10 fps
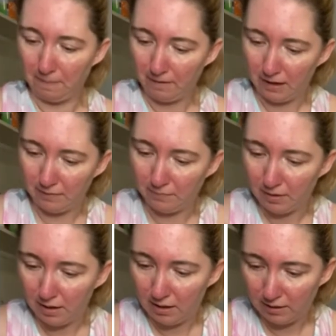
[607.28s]
Right.
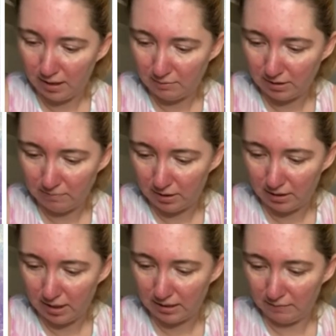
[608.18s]
Now I'm just gonna put
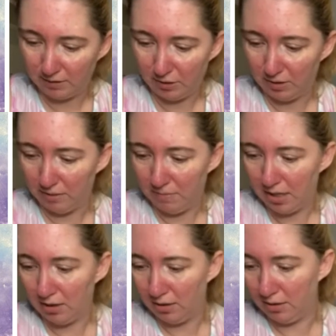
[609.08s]
lots of glue in the
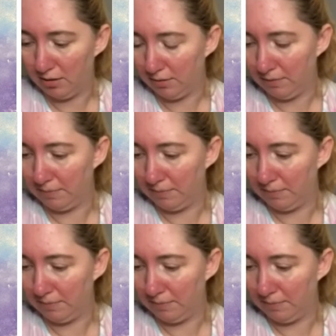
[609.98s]
middle.